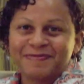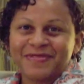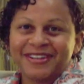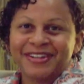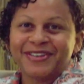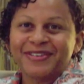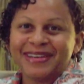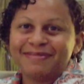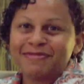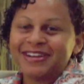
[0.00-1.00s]
you
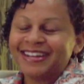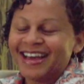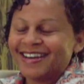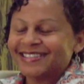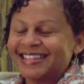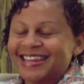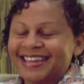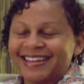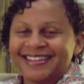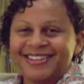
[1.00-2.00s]
know, but I'll take
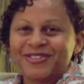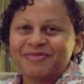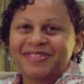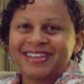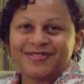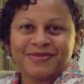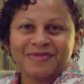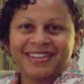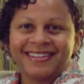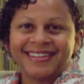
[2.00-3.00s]
it. No complaints from
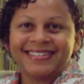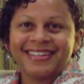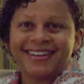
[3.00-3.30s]
me. It's